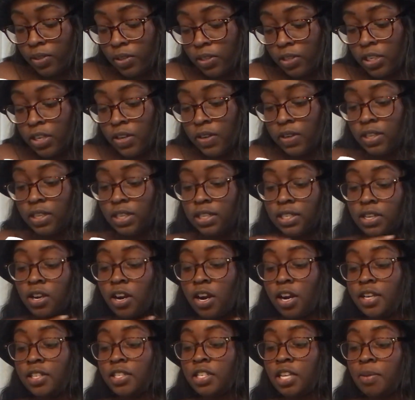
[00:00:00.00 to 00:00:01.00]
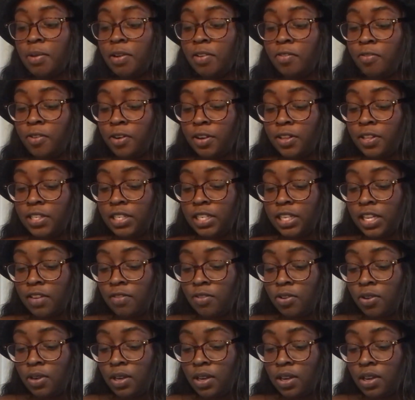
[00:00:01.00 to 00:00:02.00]
So this card is coming forth to
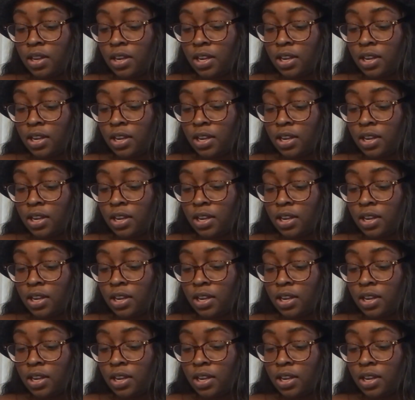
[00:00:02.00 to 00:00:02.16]
give you